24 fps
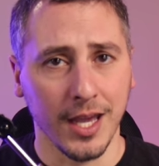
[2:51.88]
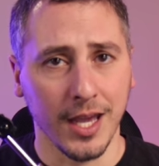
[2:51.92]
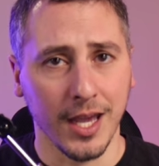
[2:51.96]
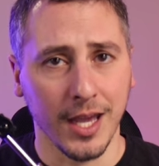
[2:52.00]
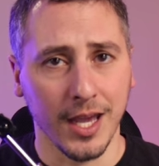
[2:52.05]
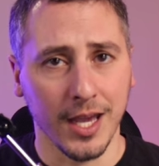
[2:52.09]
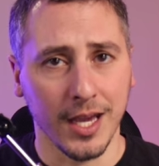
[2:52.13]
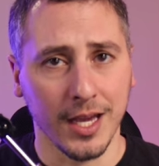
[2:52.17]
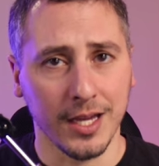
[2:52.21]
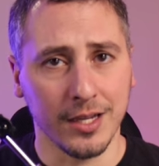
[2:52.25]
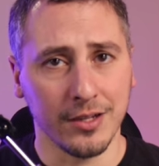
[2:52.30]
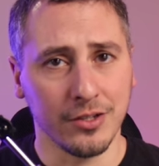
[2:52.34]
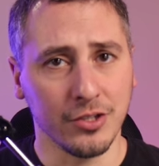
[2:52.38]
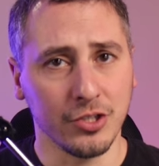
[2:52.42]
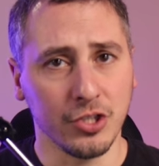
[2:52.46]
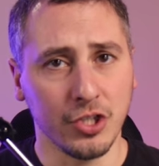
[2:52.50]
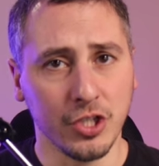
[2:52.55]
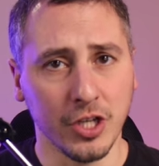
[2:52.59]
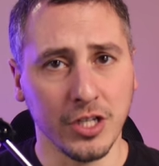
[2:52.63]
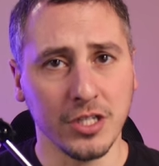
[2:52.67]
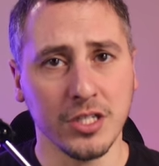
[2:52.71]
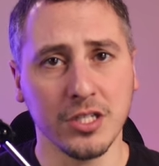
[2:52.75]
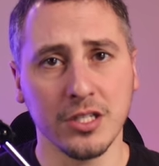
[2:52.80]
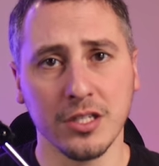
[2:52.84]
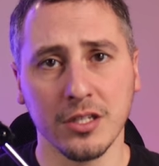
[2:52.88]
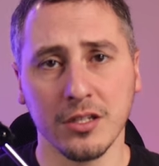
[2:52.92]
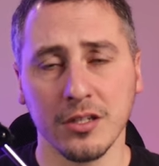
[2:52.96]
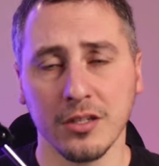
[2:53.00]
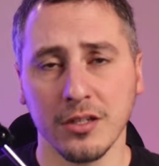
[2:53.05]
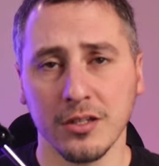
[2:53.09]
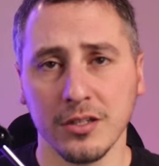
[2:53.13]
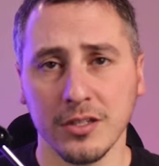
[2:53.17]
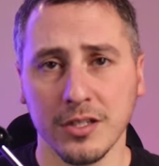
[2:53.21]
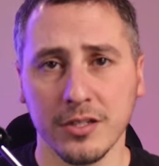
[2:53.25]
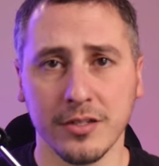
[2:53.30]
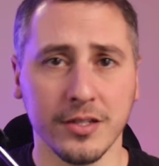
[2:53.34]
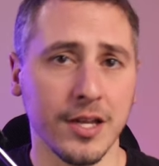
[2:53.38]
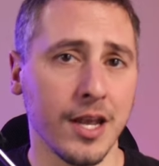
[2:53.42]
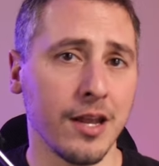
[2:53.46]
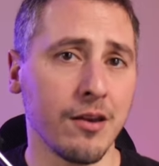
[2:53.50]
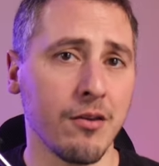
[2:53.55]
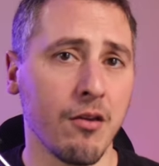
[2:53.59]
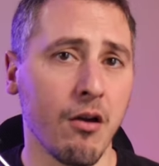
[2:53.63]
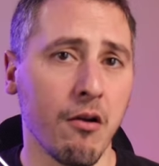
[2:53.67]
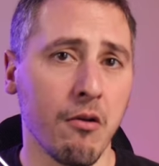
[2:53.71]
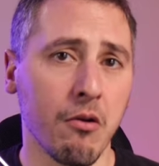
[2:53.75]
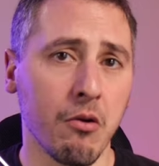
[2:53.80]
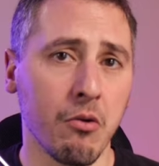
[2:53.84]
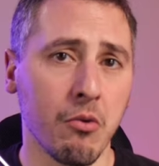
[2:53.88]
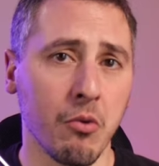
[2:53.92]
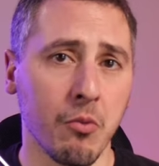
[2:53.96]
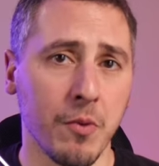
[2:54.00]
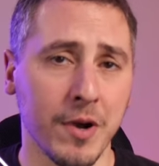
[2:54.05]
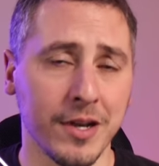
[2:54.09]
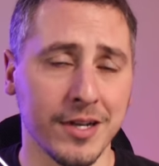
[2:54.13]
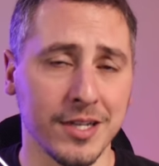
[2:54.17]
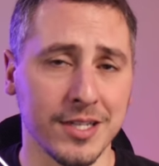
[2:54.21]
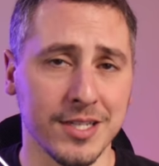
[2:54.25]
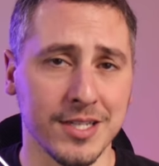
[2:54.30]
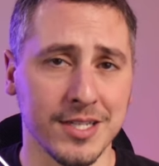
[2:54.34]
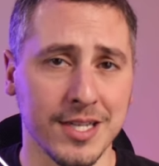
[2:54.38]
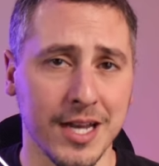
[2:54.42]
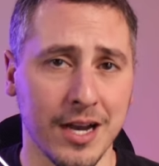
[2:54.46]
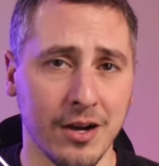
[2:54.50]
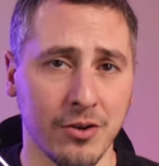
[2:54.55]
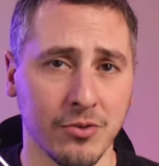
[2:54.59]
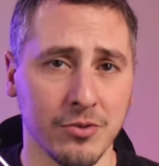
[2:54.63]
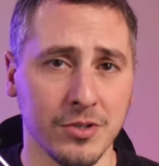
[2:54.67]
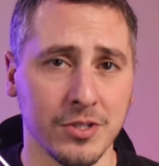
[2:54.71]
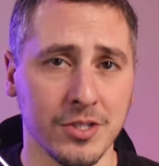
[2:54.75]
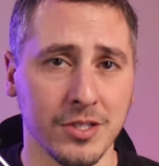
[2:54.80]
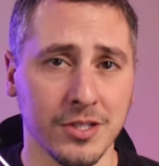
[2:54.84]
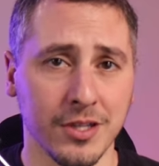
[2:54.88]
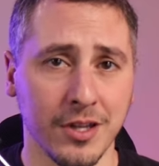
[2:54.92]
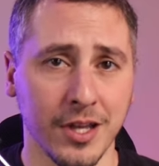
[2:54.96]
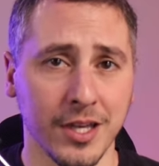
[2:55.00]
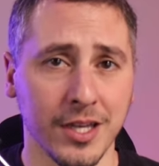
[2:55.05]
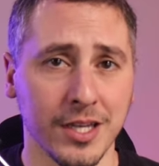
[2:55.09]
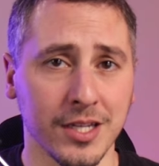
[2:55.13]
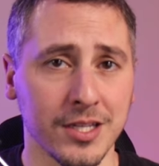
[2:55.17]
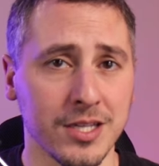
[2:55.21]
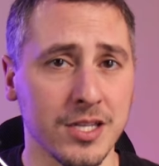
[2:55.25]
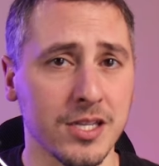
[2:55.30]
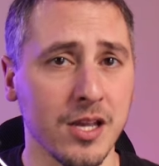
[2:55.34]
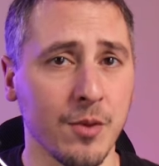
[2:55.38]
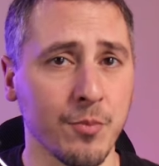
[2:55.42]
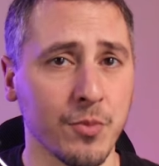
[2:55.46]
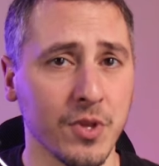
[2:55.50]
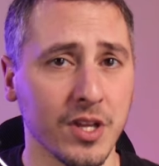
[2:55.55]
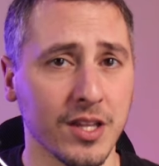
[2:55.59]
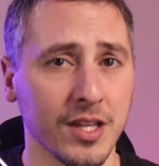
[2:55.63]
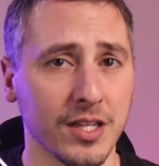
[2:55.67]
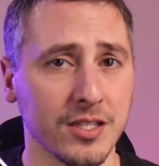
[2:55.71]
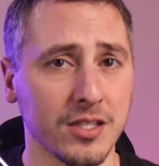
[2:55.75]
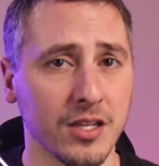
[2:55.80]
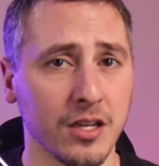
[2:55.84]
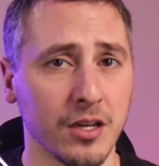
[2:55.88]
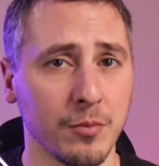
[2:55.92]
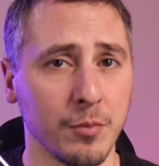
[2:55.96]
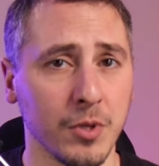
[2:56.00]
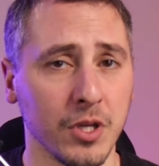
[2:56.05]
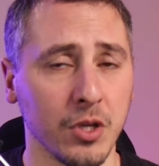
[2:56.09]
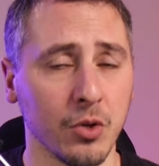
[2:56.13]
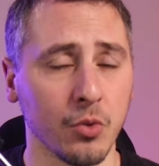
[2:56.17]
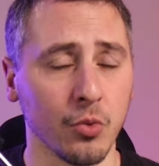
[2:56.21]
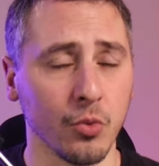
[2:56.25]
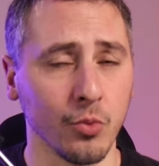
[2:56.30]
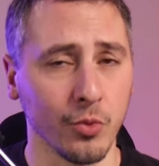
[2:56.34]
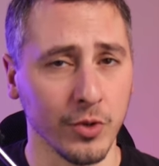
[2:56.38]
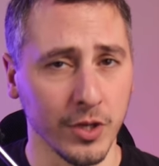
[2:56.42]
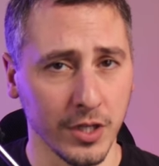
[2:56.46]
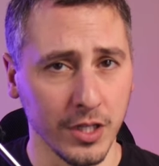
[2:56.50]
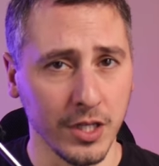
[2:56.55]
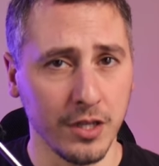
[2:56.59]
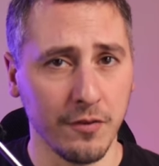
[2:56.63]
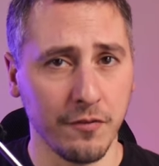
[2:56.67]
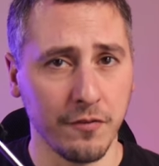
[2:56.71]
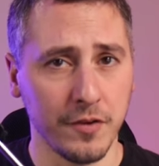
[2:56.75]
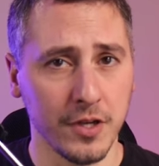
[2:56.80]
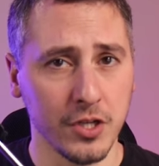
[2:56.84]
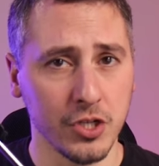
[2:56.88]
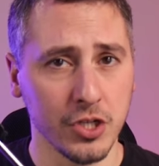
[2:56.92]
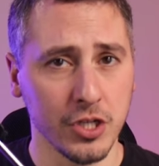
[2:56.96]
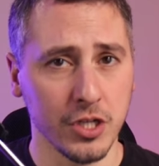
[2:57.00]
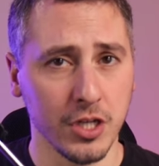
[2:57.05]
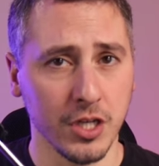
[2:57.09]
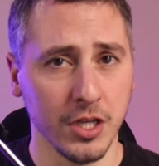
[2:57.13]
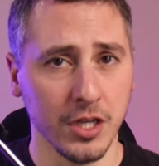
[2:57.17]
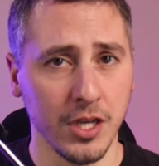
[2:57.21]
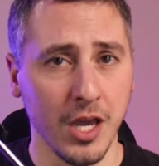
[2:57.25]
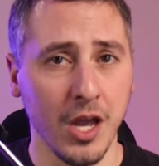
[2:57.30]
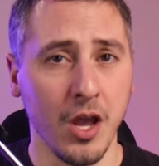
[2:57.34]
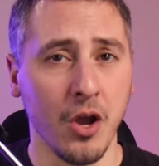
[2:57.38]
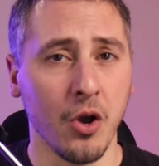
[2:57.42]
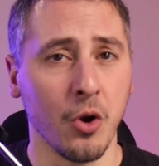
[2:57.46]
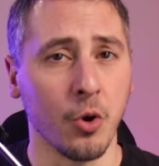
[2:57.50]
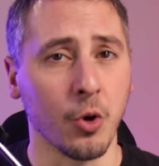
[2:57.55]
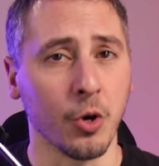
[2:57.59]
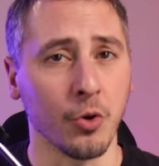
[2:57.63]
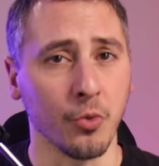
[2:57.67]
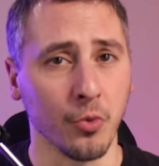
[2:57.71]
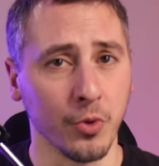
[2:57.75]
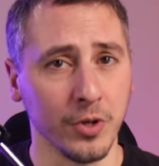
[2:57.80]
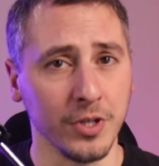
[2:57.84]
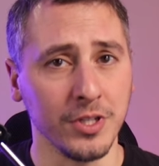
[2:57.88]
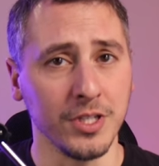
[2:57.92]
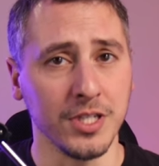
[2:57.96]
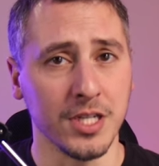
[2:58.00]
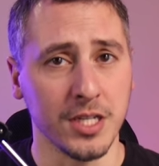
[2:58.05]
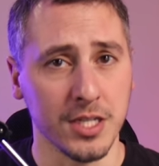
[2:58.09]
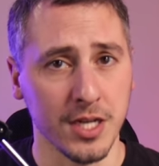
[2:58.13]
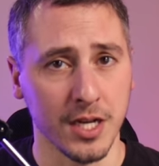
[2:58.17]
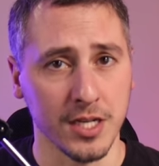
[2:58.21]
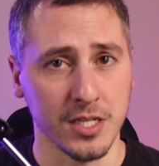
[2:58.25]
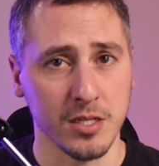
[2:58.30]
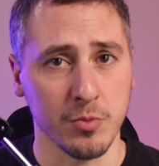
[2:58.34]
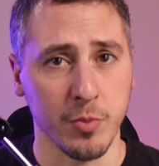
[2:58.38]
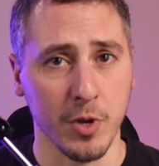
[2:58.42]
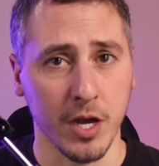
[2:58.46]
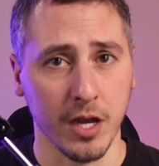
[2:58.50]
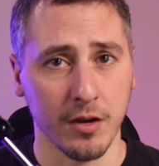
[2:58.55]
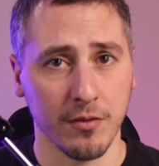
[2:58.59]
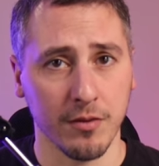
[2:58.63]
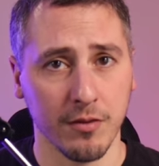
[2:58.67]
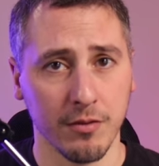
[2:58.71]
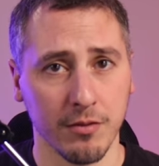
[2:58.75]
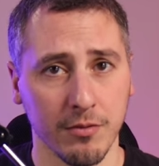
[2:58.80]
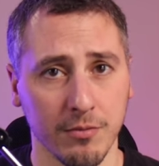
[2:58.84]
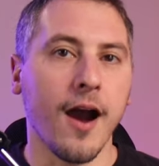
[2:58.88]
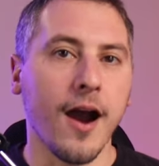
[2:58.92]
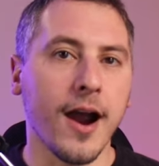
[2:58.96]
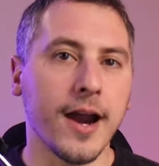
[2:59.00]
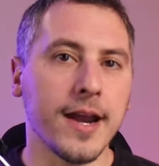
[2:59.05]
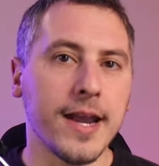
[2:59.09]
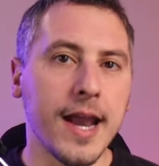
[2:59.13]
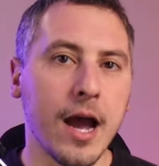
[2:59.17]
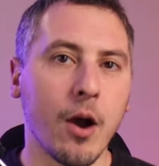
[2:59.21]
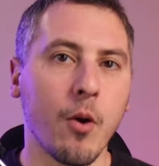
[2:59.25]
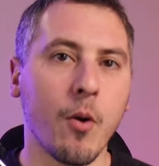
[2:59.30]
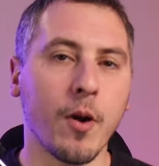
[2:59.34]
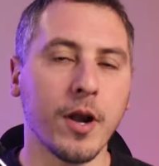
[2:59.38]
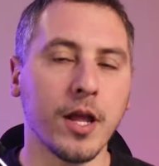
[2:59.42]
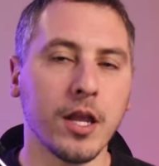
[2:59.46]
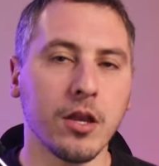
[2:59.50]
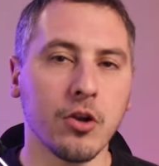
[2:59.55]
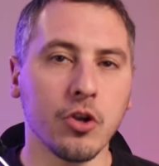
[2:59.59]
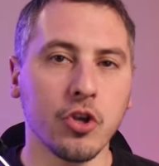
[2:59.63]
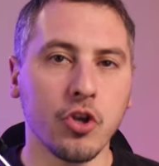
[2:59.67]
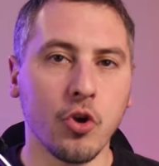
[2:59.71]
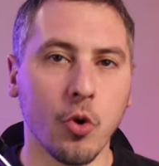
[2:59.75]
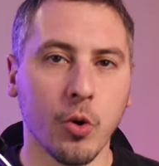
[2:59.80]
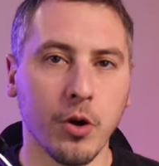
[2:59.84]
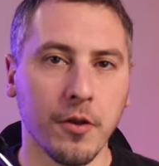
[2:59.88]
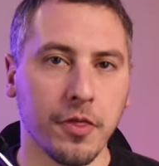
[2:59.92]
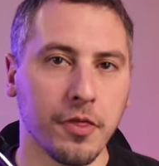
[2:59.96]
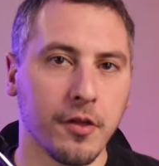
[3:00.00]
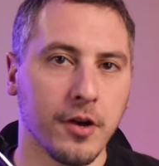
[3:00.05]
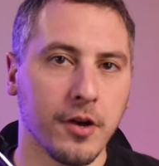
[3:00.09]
and just say no when it sounds like it's something that's going to be really fishy or really suspect. All right, now I want to hear your